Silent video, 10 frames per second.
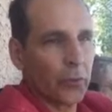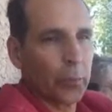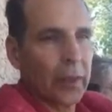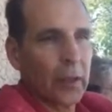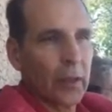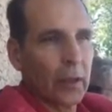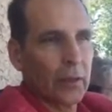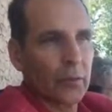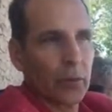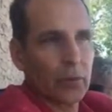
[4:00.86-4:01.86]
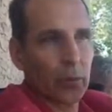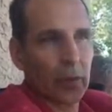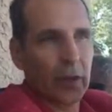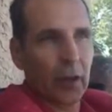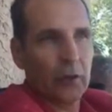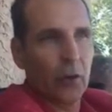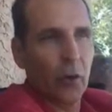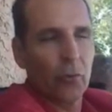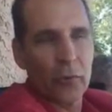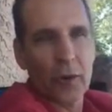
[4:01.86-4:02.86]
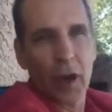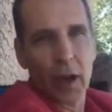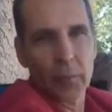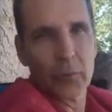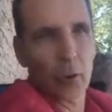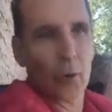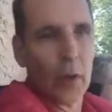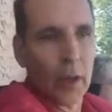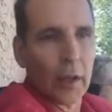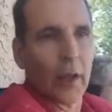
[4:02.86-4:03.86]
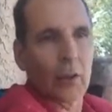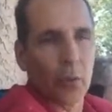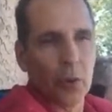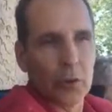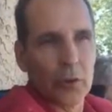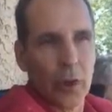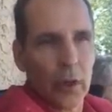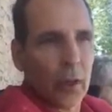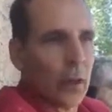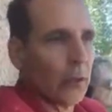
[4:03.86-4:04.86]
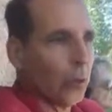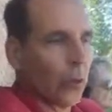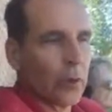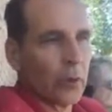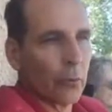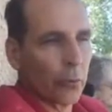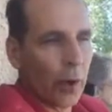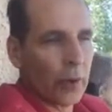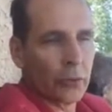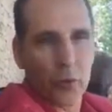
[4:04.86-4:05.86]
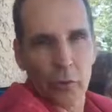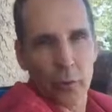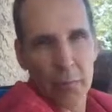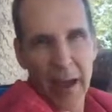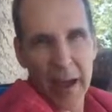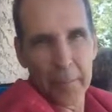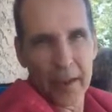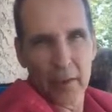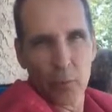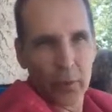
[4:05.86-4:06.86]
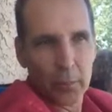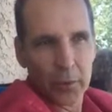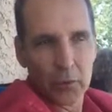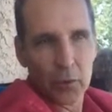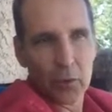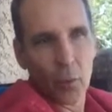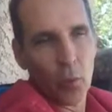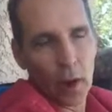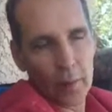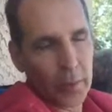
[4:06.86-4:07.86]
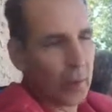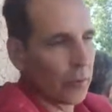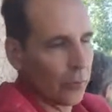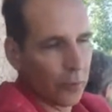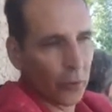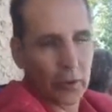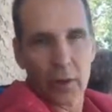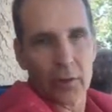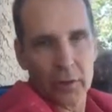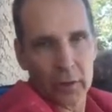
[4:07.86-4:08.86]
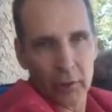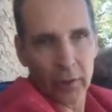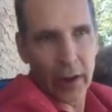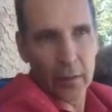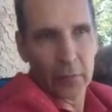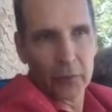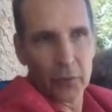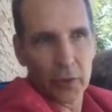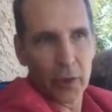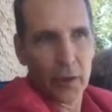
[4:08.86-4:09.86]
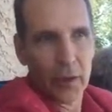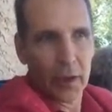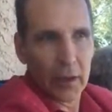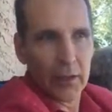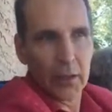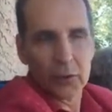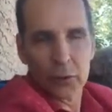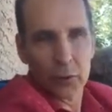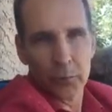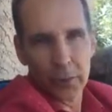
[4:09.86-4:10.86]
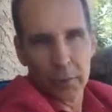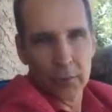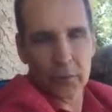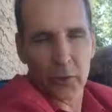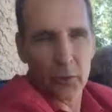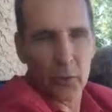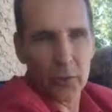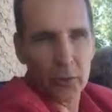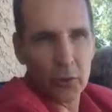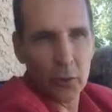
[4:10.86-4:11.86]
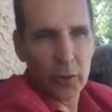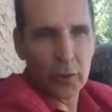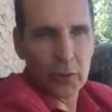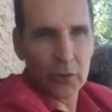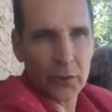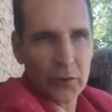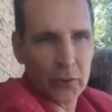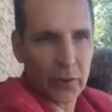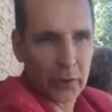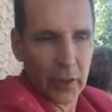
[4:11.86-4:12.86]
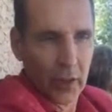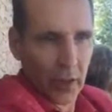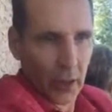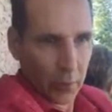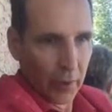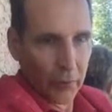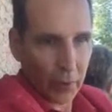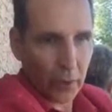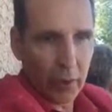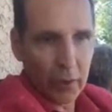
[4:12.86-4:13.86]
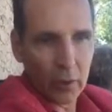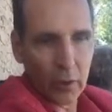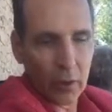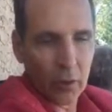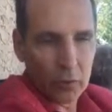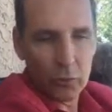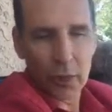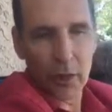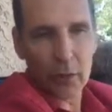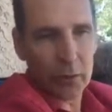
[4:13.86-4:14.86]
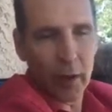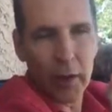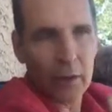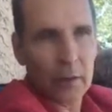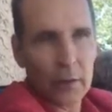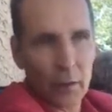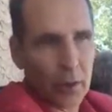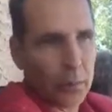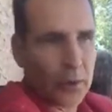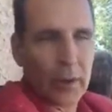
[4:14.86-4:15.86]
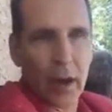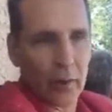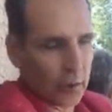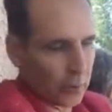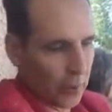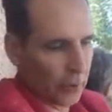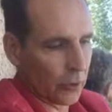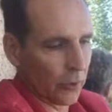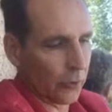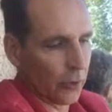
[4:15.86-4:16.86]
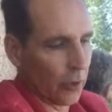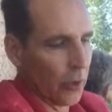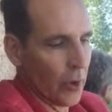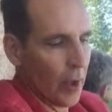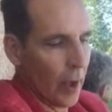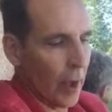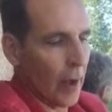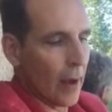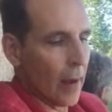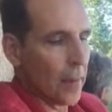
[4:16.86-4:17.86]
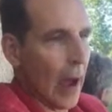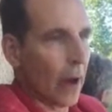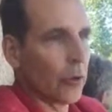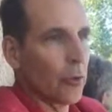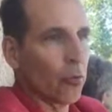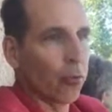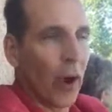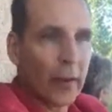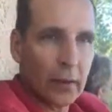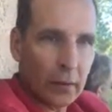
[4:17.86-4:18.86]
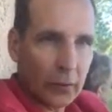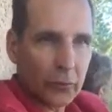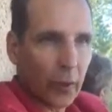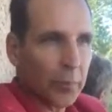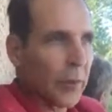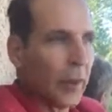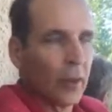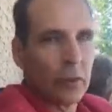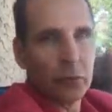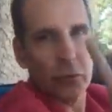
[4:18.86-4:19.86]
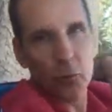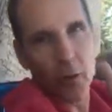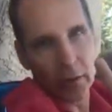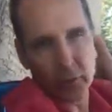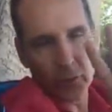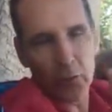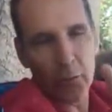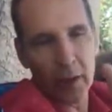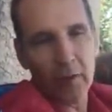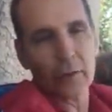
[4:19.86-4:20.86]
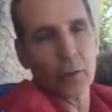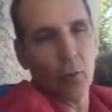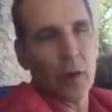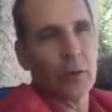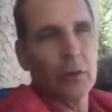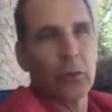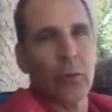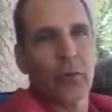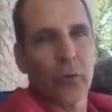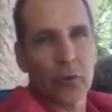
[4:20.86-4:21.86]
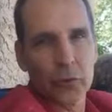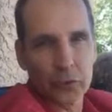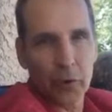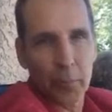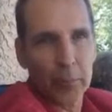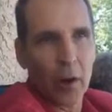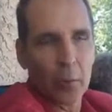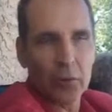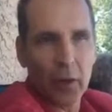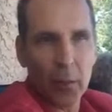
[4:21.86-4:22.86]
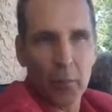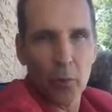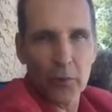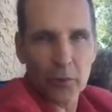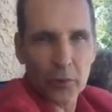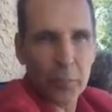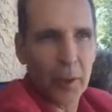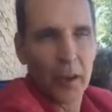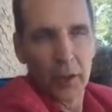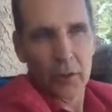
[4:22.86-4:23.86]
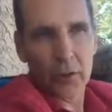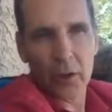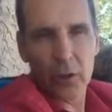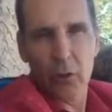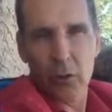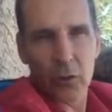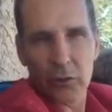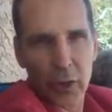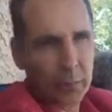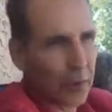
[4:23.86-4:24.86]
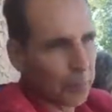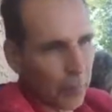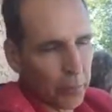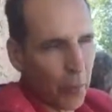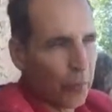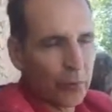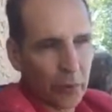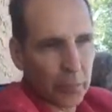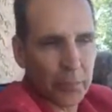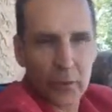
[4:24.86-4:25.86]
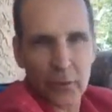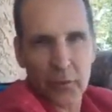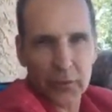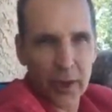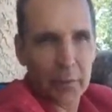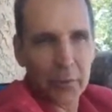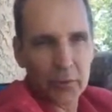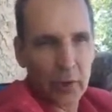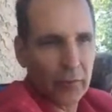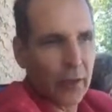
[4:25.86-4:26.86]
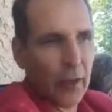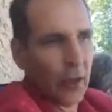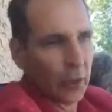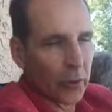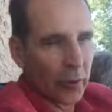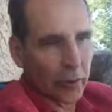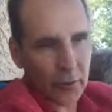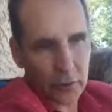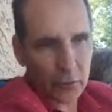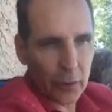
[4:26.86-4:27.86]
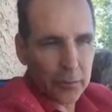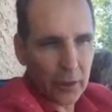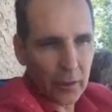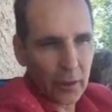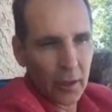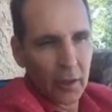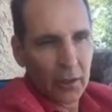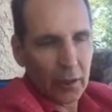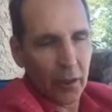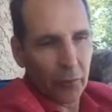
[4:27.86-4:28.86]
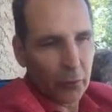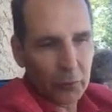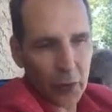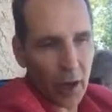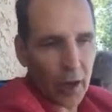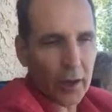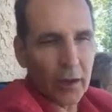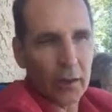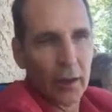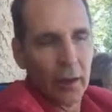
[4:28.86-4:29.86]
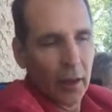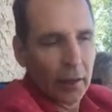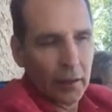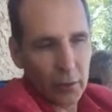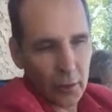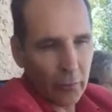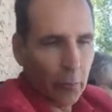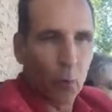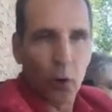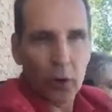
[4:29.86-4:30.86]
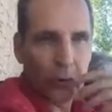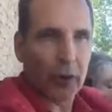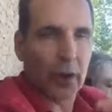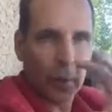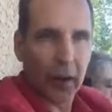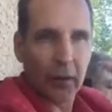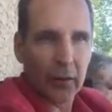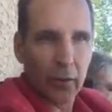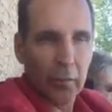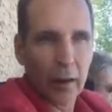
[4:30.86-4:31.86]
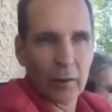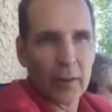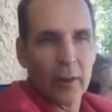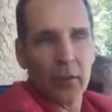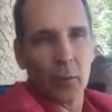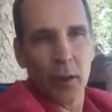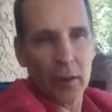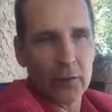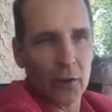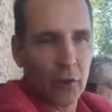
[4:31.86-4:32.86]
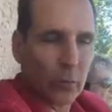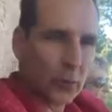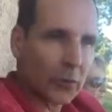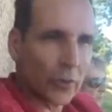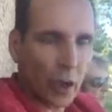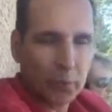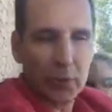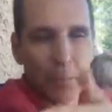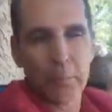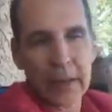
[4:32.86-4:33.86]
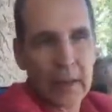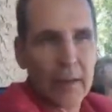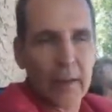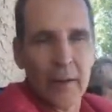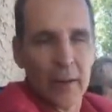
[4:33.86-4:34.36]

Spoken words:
if you're being inconsistent with the character over time. So, in other words, you wouldn't write a story with Batman with a bazooka. Why? Because for 40 years he's never had a bazooka and he doesn't shoot people. So you wouldn't do inconsistency. But if you're creating a whole new character, anything you want to put down is good for you. How do you write your script? There's 2 ways. There's 2 methods. One, you do a full script, almost like a movie script. You can Google something, put movie script, and there's examples of it. You give a description, you give who's talking, and then you give the words that are coming out of their mouth. The other way to do it, which is option B,